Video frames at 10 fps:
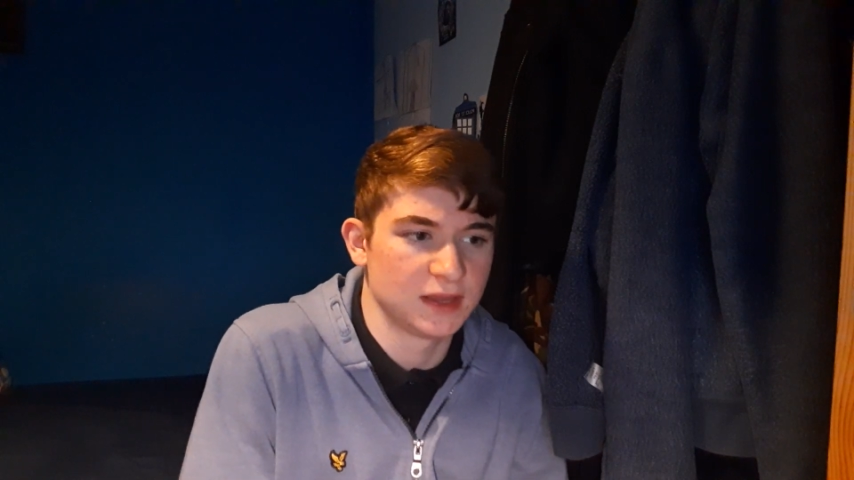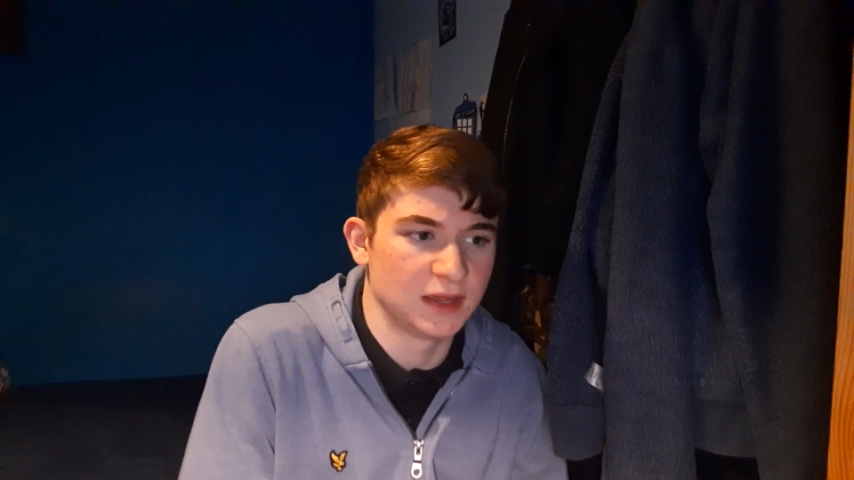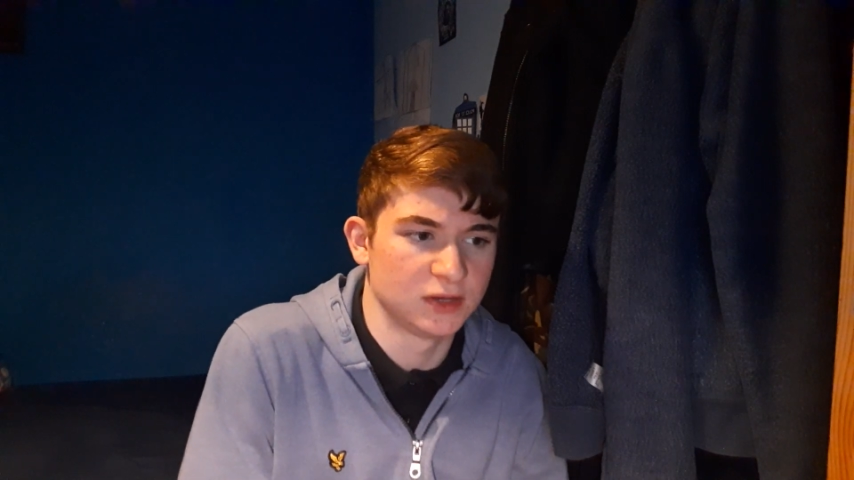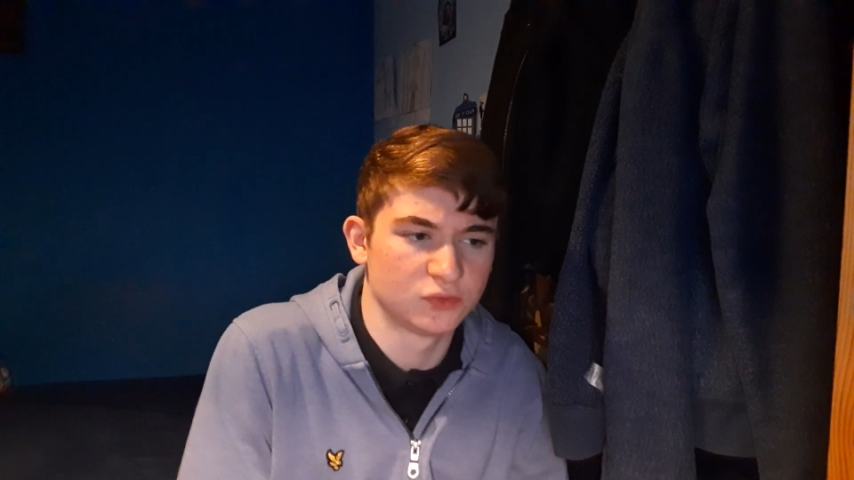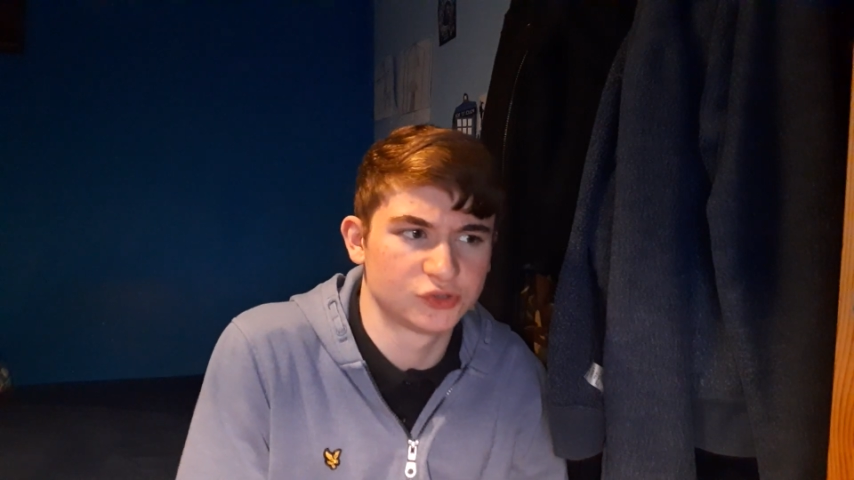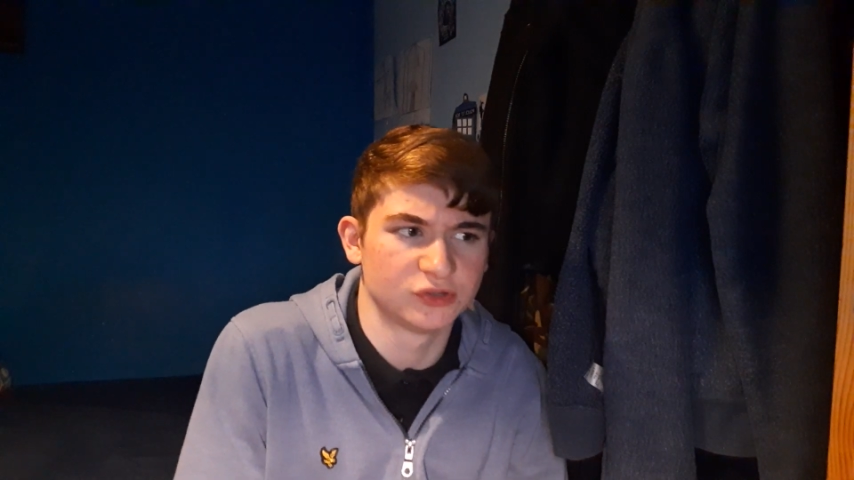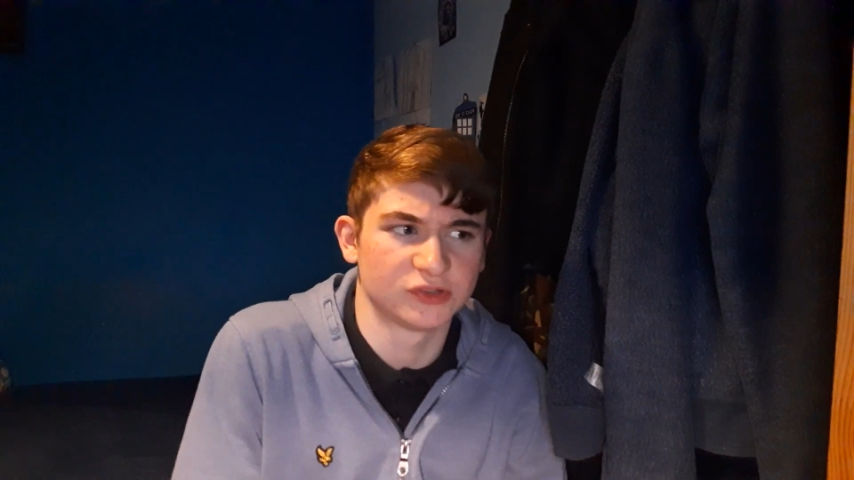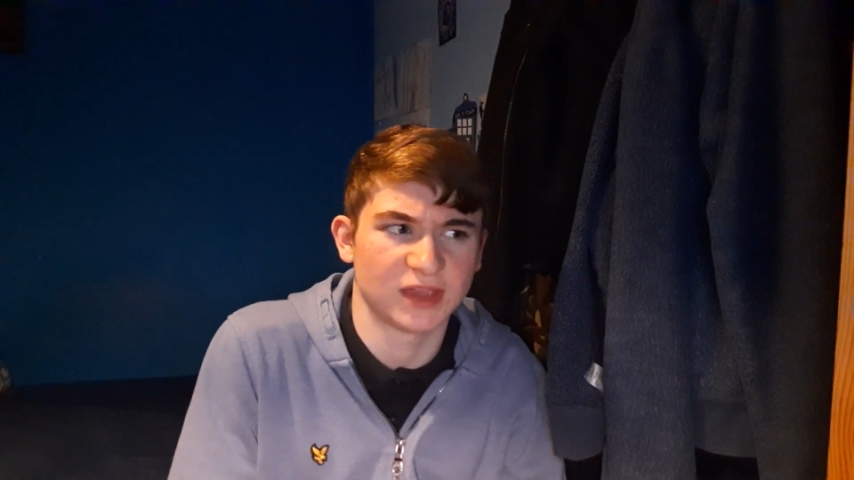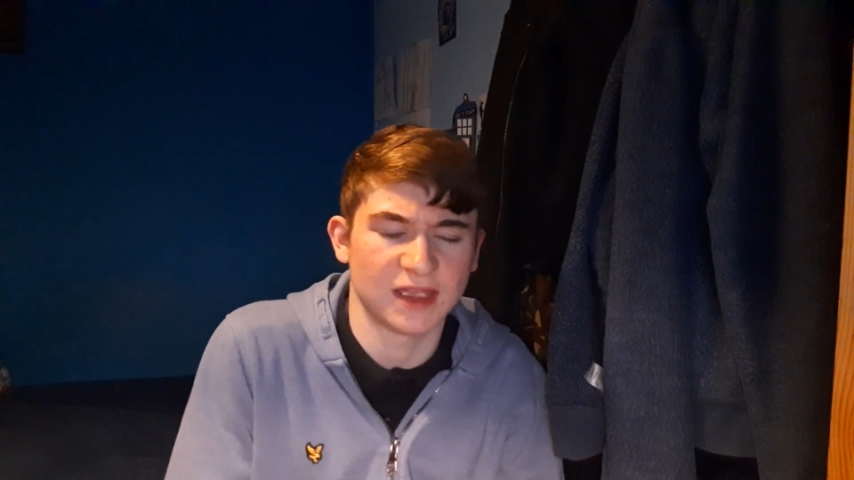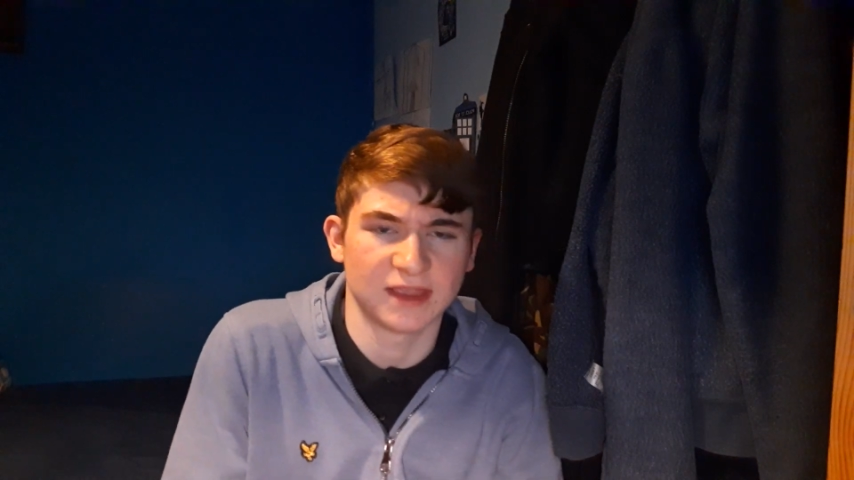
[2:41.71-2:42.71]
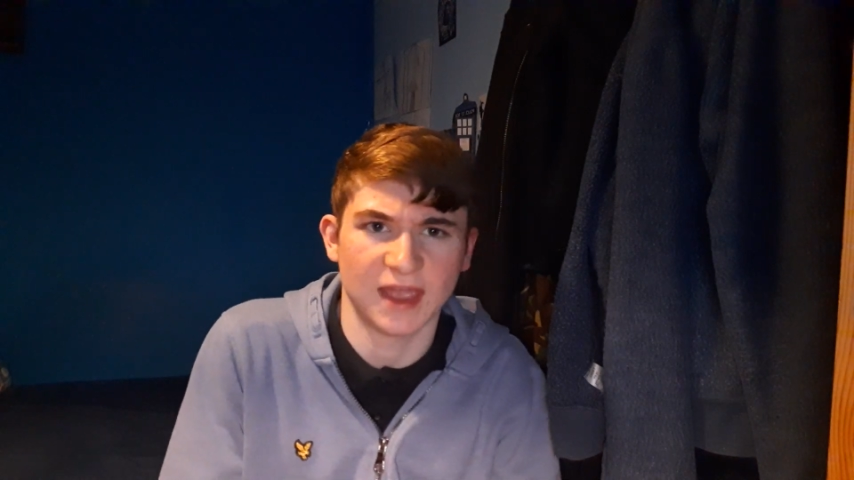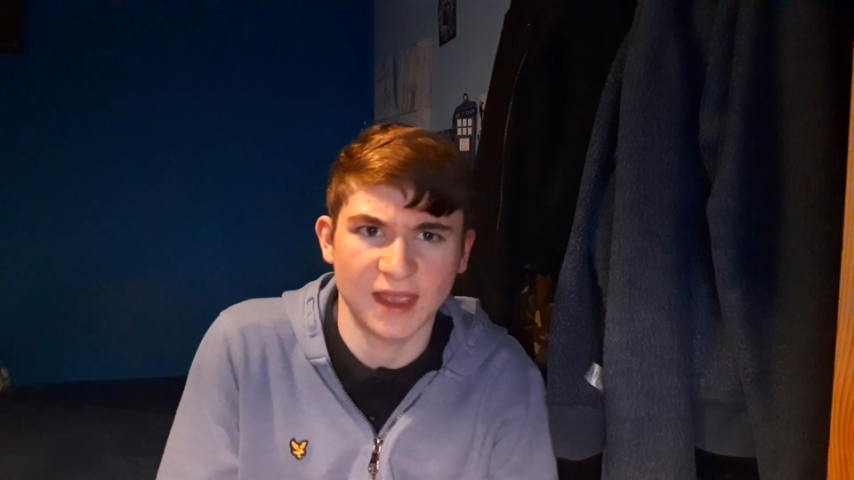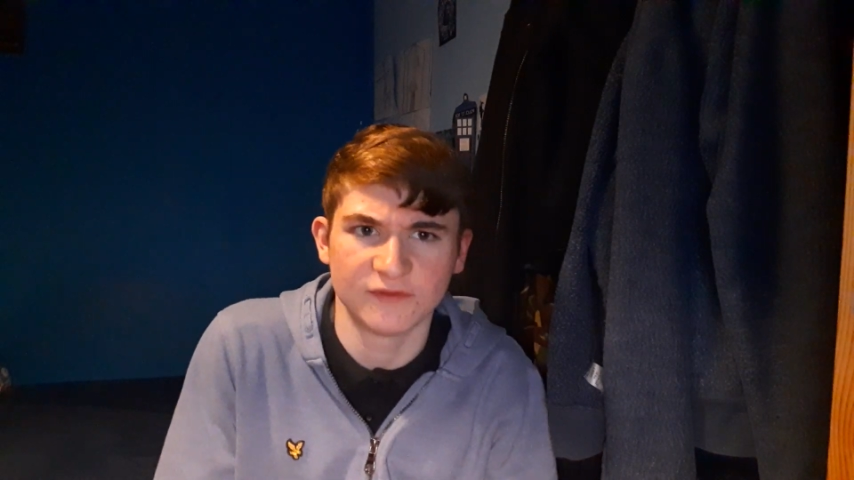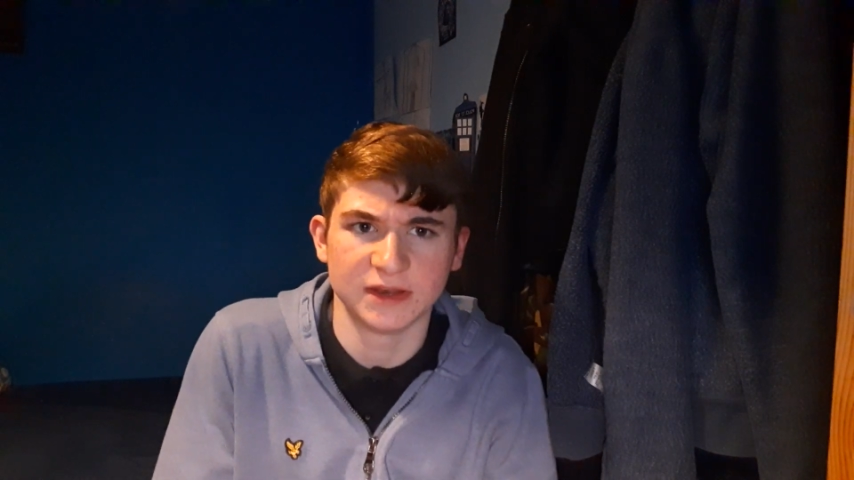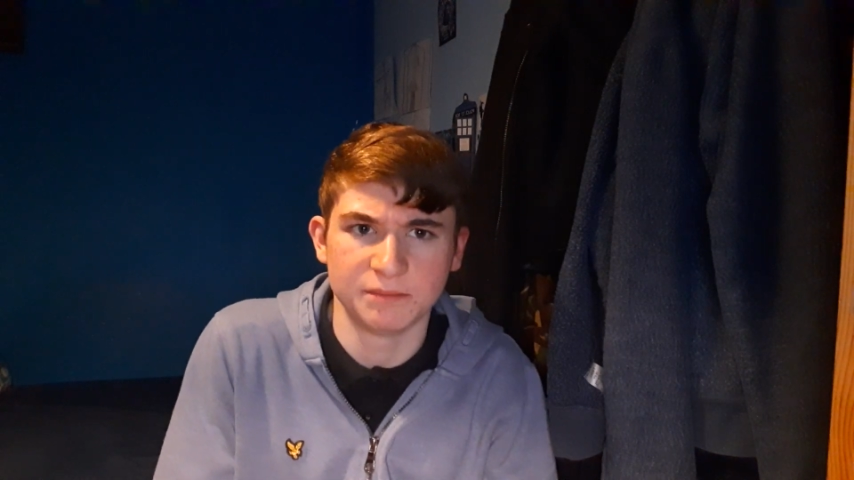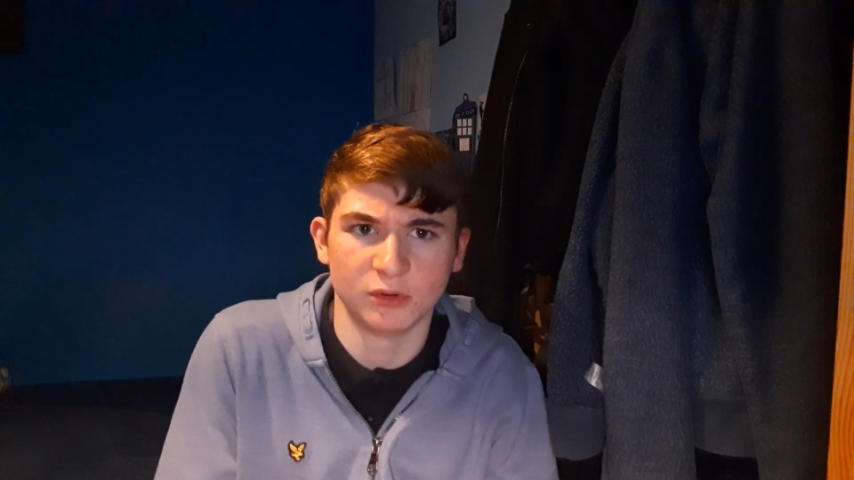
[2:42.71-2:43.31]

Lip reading: and he also does get heavily